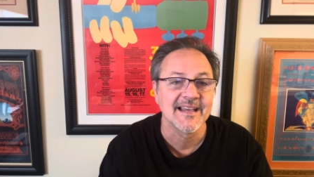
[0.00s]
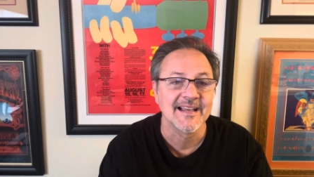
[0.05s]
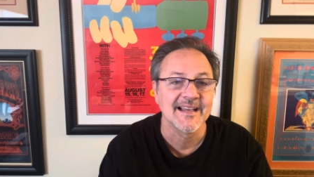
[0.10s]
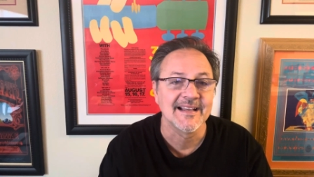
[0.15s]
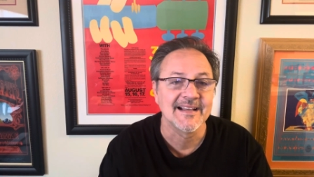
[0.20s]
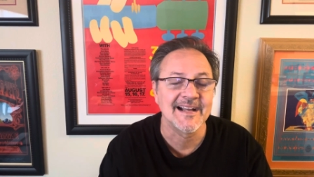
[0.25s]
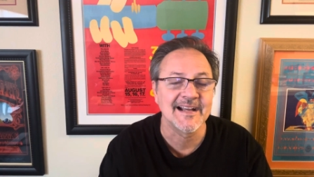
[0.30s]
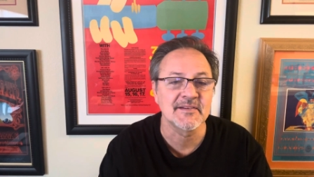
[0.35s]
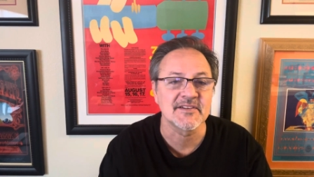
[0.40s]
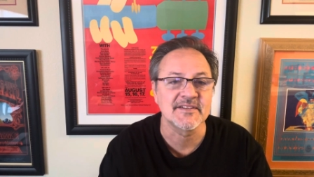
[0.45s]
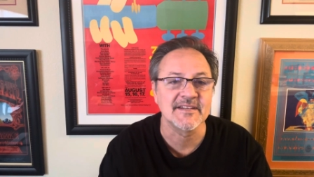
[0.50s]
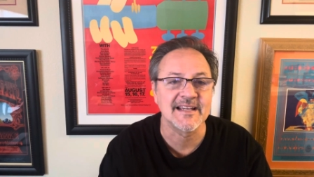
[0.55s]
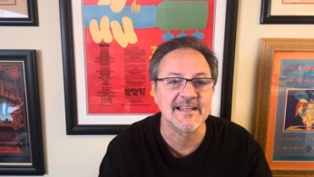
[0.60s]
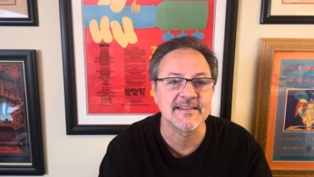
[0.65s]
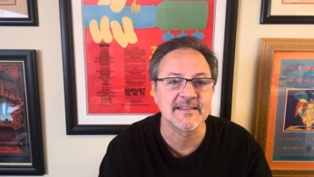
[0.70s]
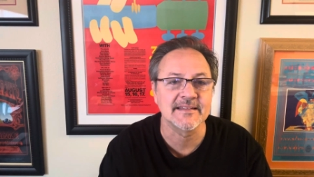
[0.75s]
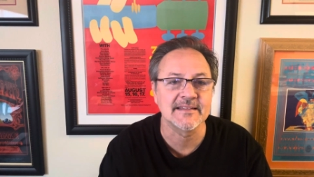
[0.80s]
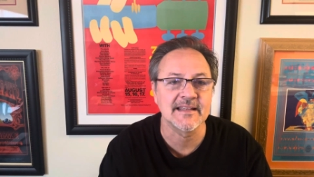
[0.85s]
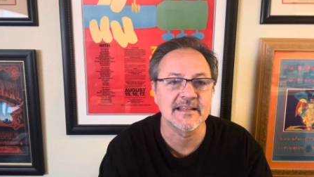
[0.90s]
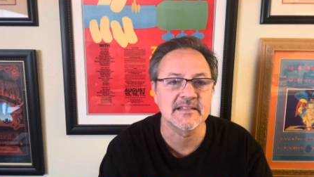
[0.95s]
I
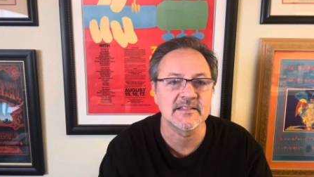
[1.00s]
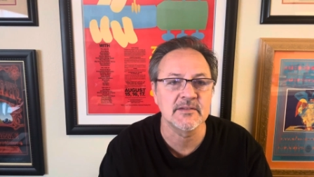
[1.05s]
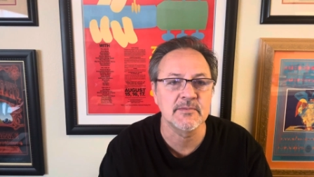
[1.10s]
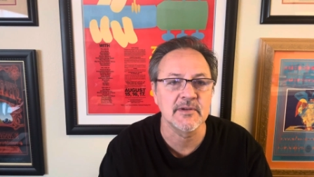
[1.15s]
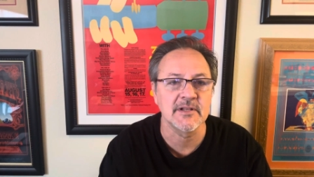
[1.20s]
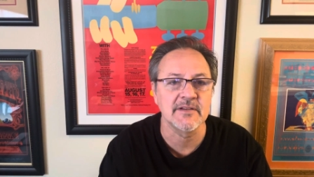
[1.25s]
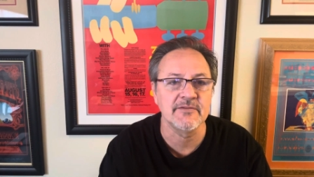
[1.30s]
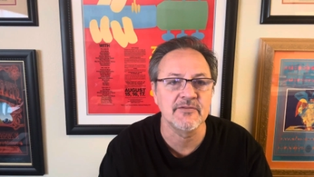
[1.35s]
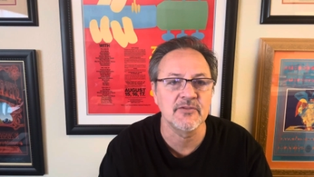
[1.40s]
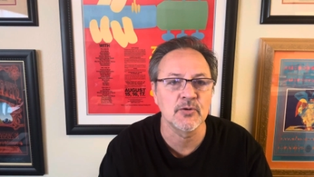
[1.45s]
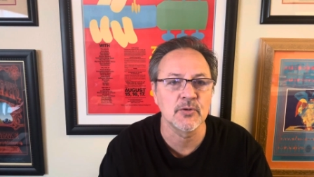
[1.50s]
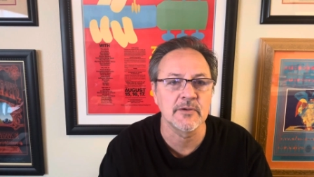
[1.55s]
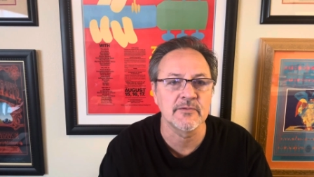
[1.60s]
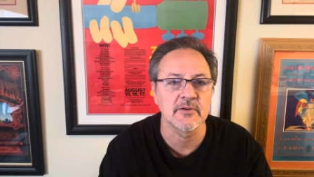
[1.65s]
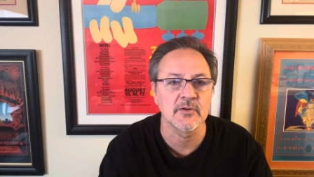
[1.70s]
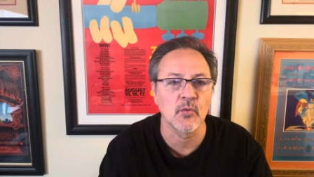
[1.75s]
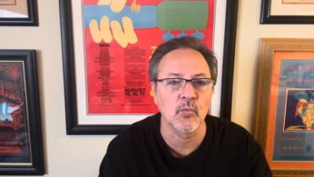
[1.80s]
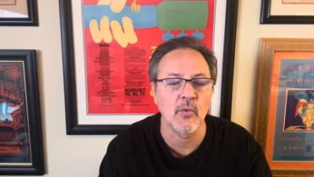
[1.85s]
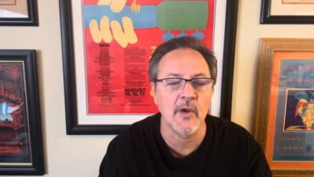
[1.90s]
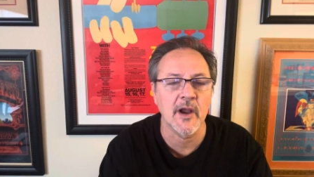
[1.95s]
understand that not too many of you are
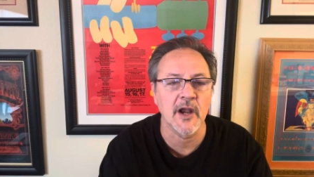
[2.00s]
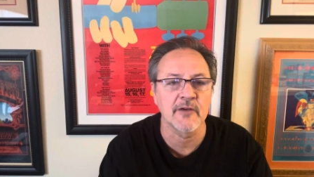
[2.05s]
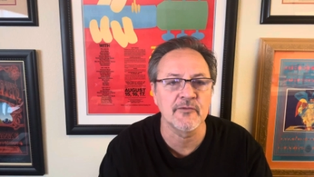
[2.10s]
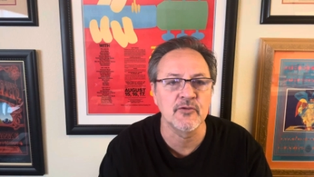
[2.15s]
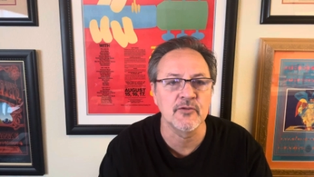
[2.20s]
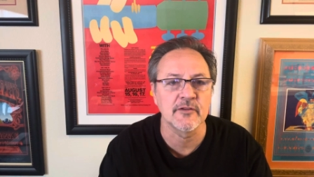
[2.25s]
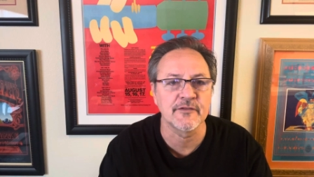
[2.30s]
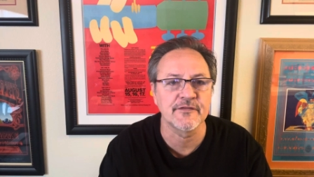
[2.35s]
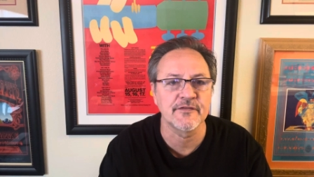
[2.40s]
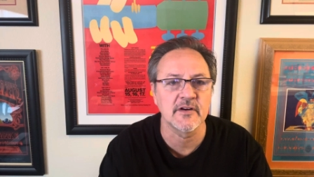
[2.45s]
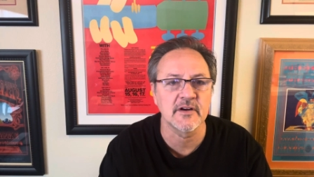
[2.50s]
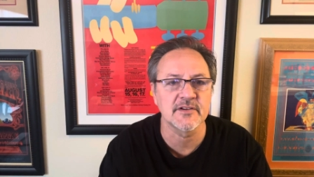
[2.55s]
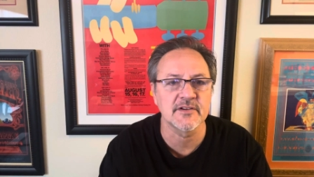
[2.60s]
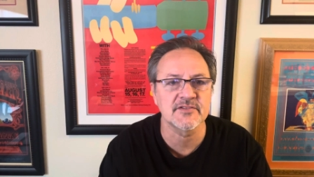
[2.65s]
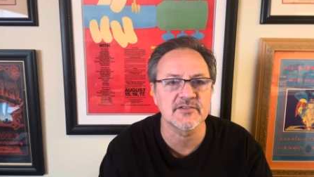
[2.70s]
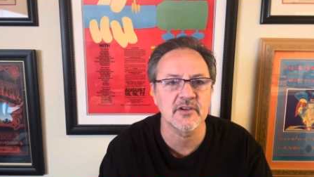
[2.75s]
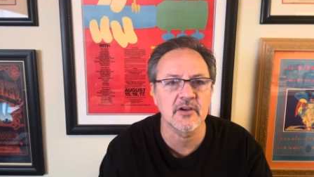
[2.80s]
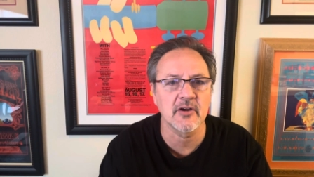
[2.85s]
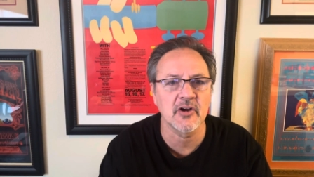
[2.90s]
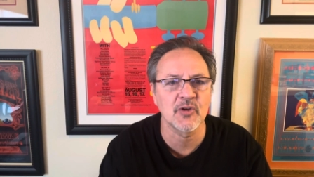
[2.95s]
even aware of who the
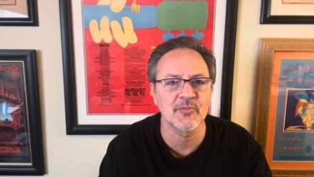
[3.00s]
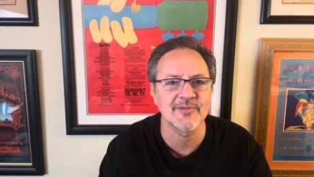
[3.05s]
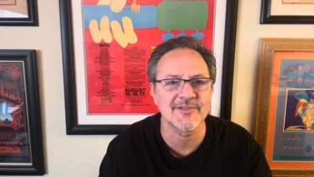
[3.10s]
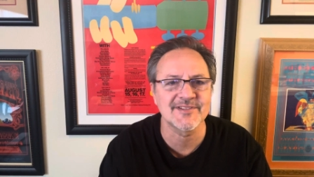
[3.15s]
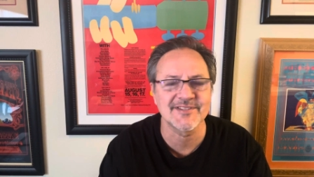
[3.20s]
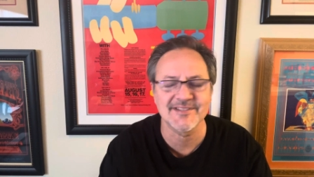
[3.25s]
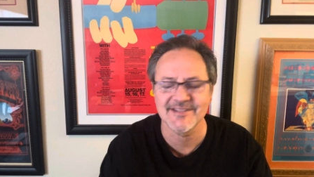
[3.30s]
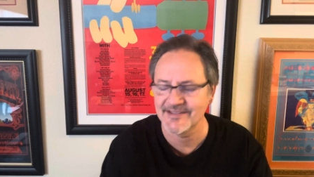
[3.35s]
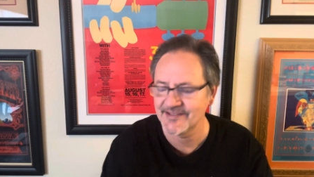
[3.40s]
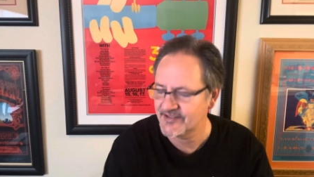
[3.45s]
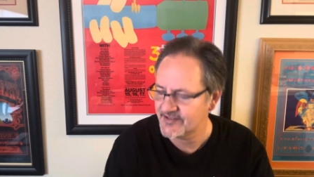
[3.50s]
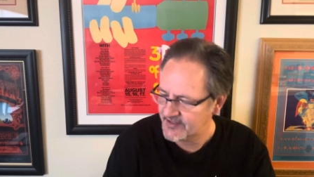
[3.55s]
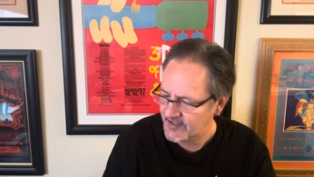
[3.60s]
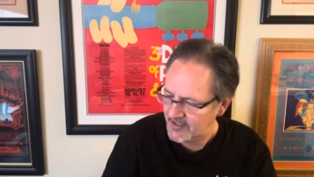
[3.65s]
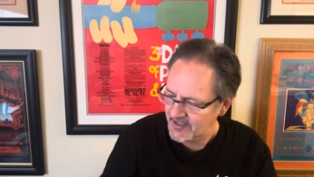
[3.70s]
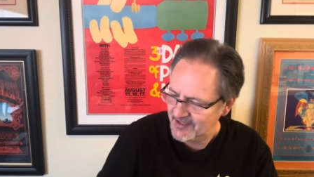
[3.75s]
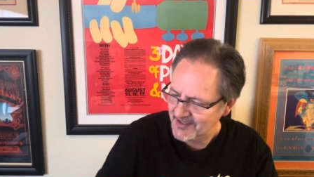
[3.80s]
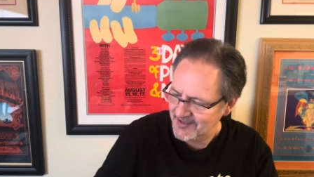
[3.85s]
Fugs are, but since